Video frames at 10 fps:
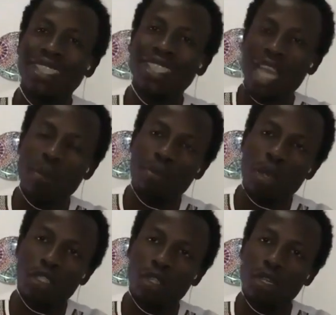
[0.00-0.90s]

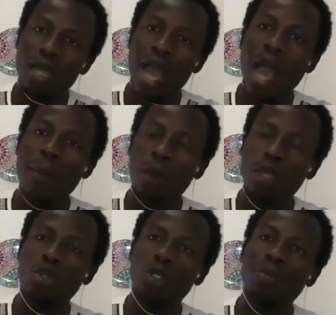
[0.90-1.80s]
10%. I'm
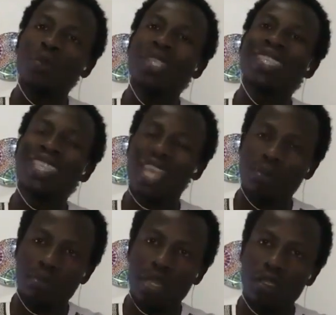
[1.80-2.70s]
going to speak with
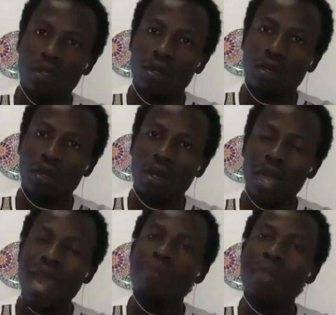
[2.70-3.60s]
10%.
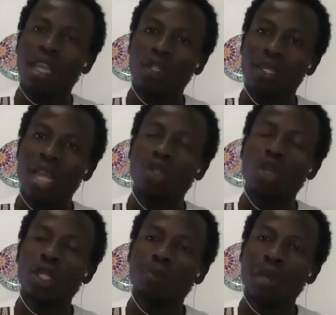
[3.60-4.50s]
And make sure that
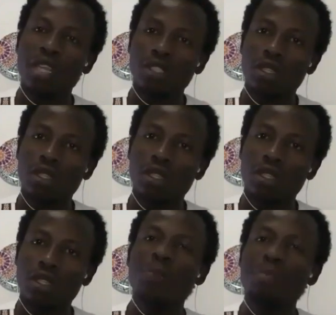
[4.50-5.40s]
those persons
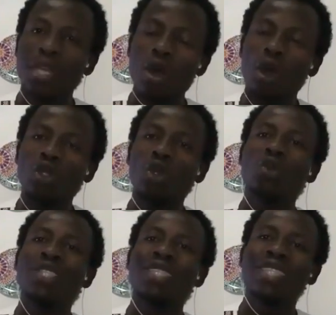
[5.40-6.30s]
speak also
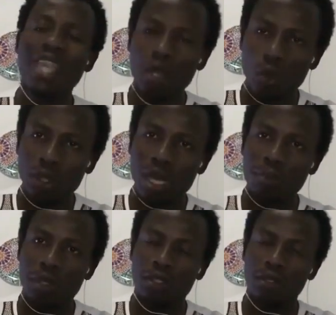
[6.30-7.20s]
to 10 other
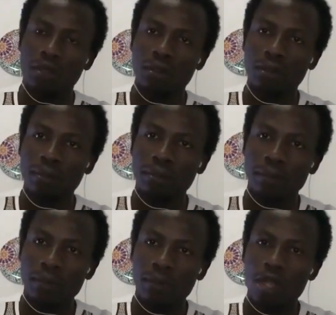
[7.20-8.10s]
persons.
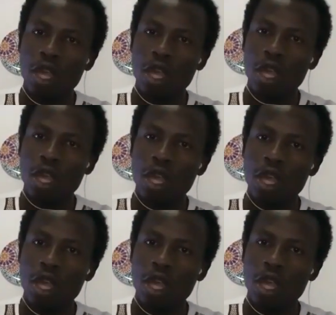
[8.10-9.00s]
You will
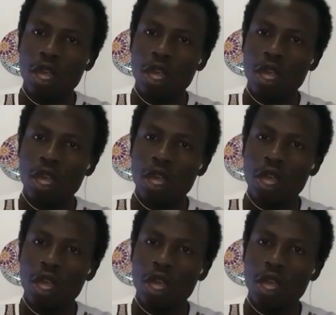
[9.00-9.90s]
see how
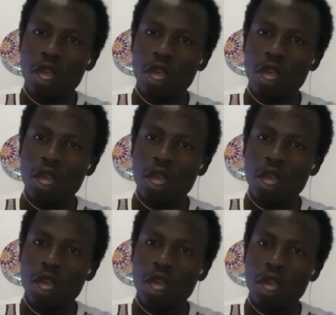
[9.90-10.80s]
far away
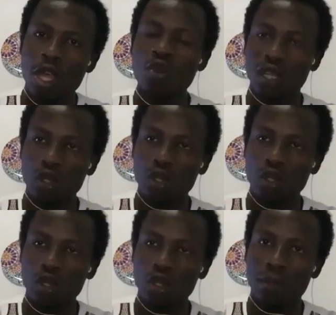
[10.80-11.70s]
what you are
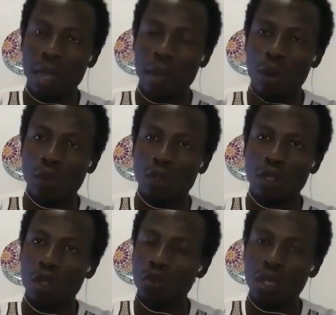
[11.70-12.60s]
talking about
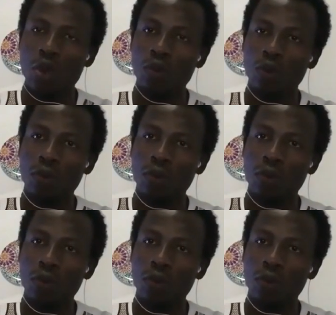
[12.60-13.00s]
will go.